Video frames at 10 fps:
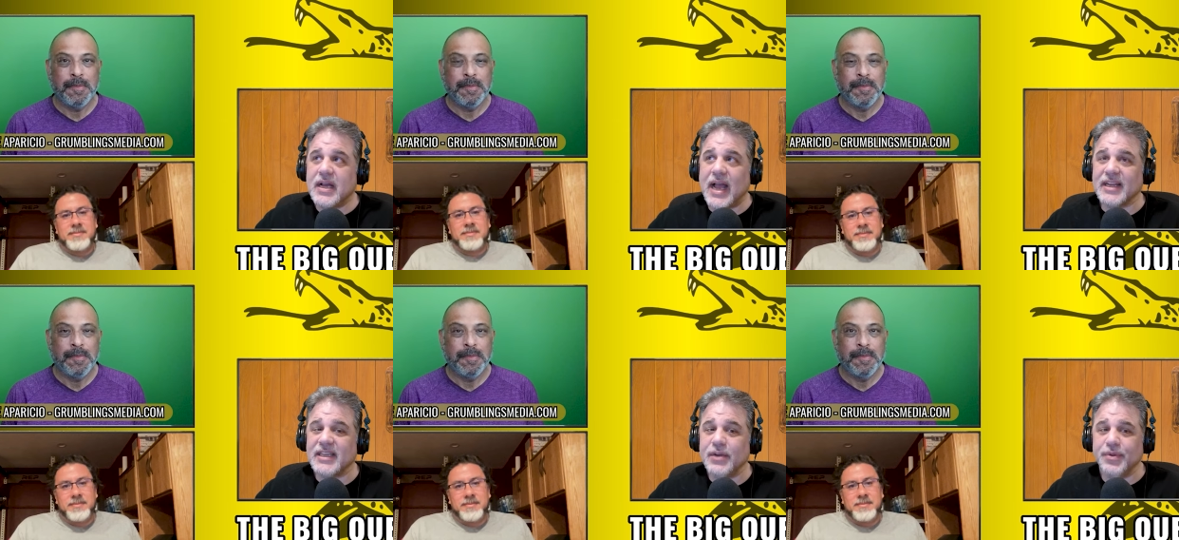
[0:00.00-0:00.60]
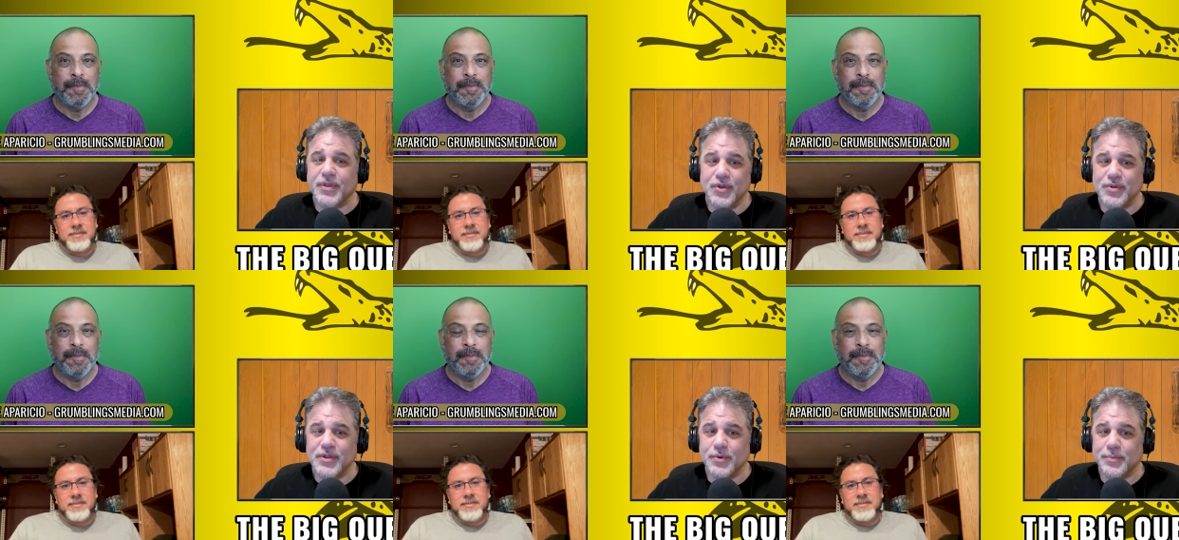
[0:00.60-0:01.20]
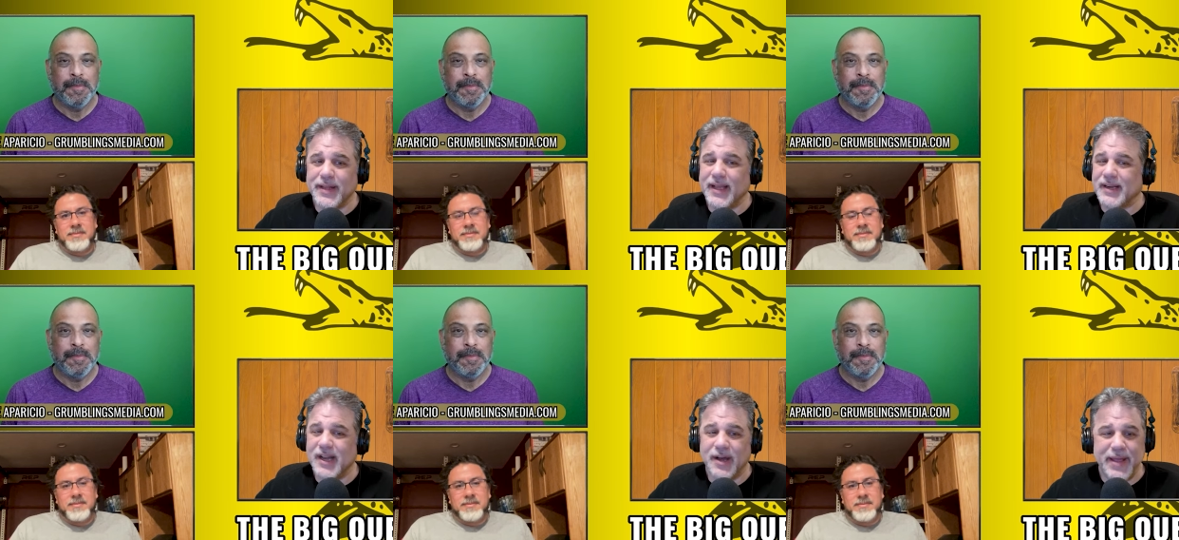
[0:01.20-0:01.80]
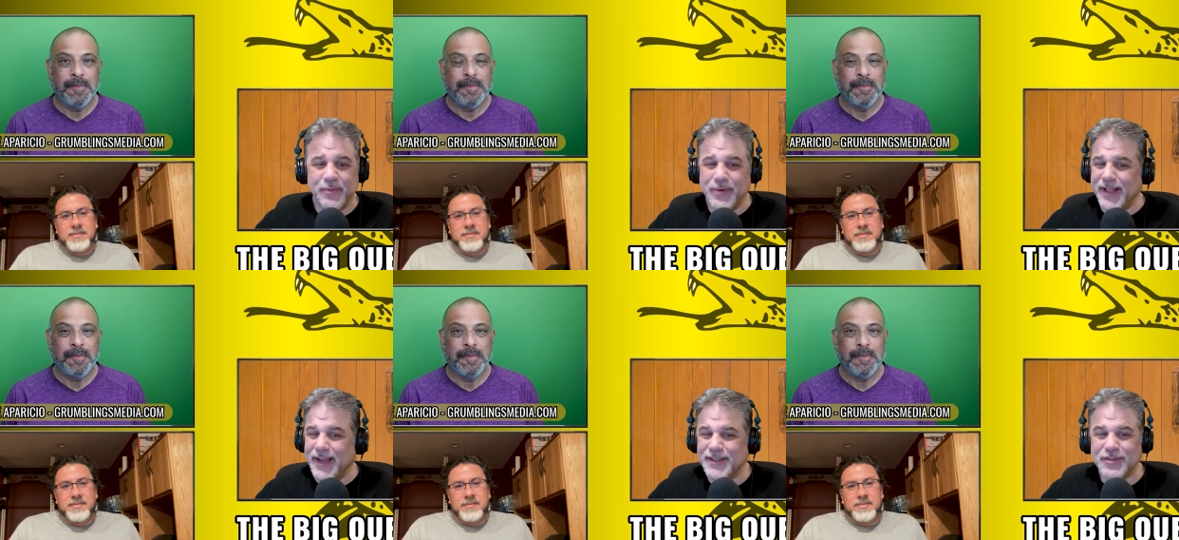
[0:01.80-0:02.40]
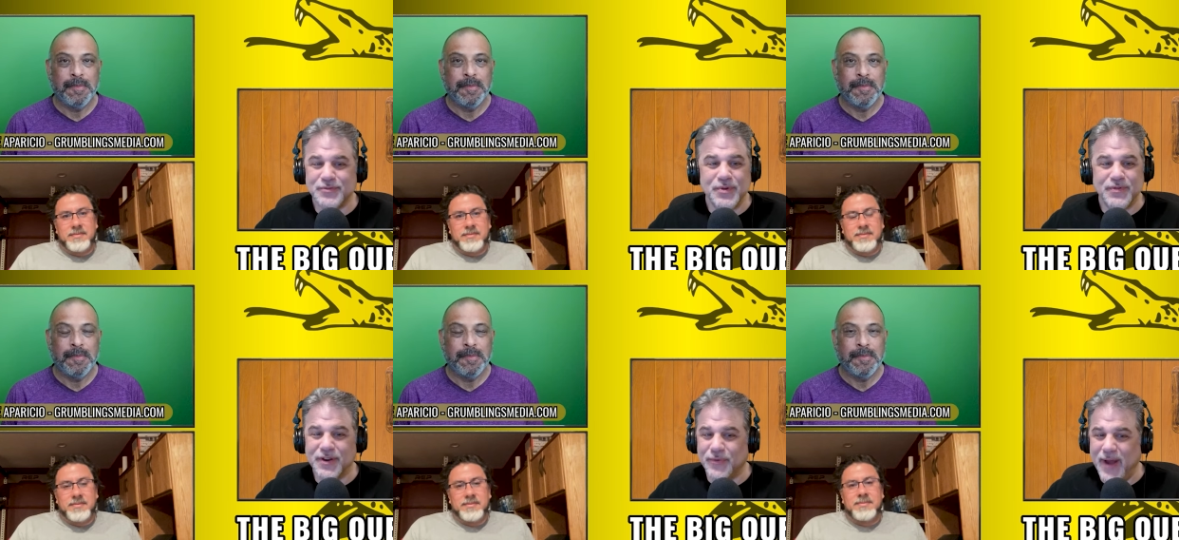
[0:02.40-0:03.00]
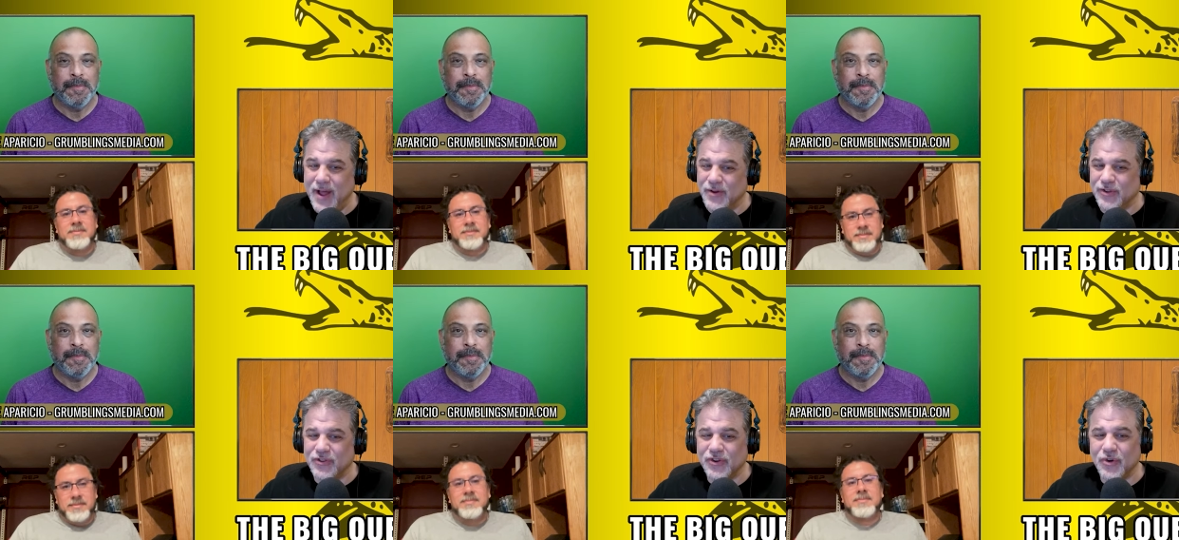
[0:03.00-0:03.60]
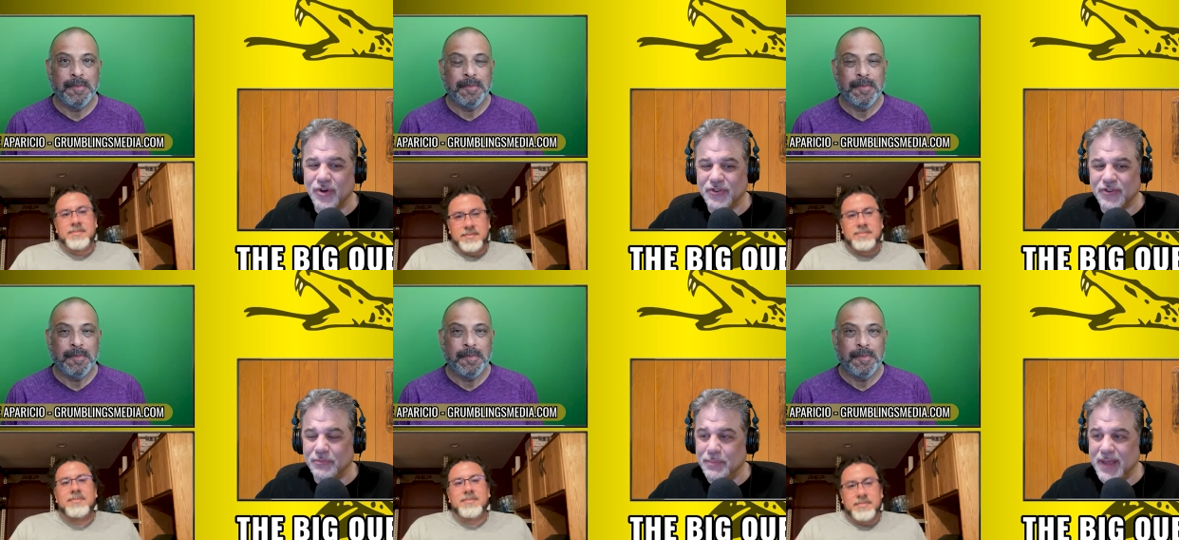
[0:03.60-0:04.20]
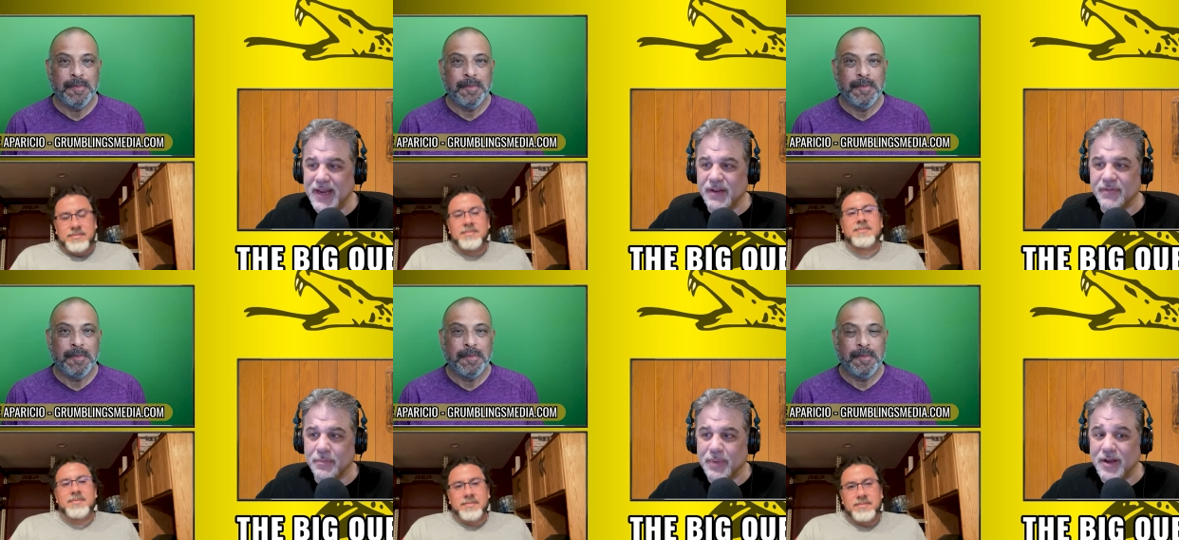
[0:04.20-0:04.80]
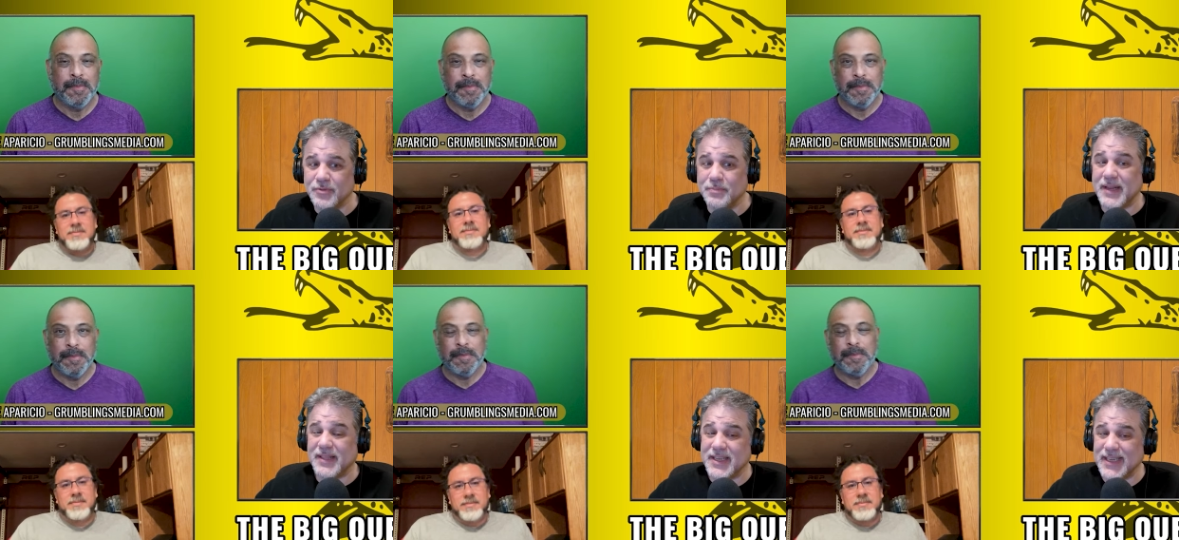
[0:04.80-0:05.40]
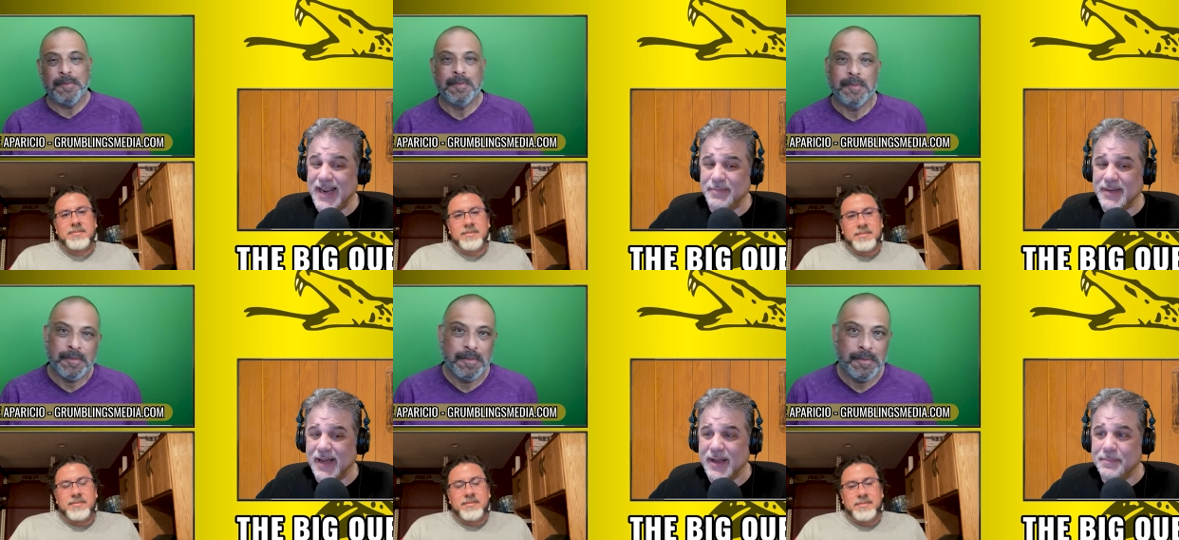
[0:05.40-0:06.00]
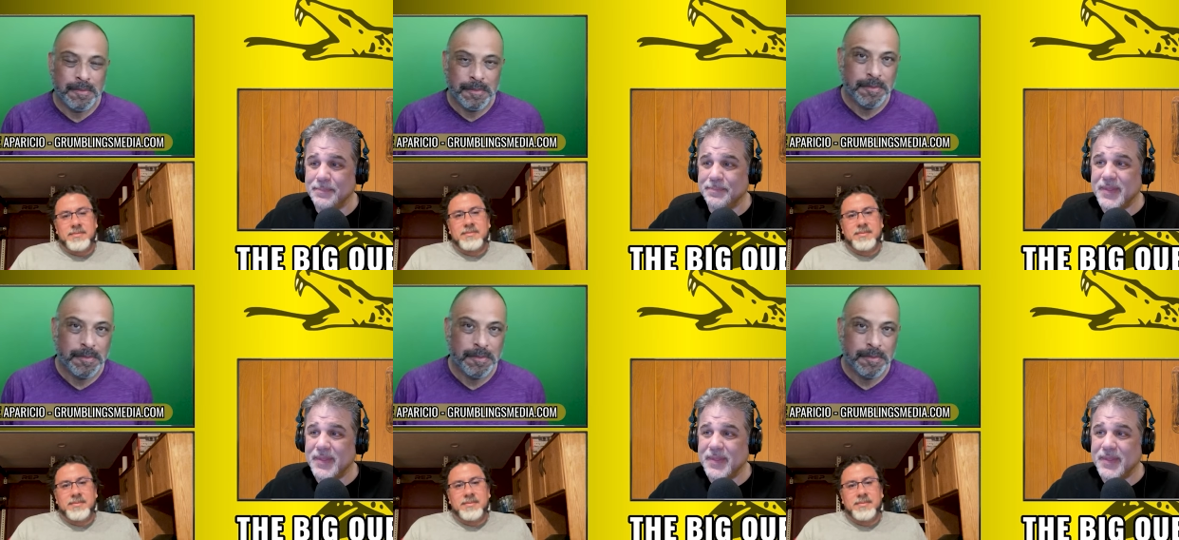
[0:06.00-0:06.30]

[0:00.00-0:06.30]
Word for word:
Speaker 1: I could see where the union would be like, nah, man, we like this moving around because it causes bidding for players. But at the same time,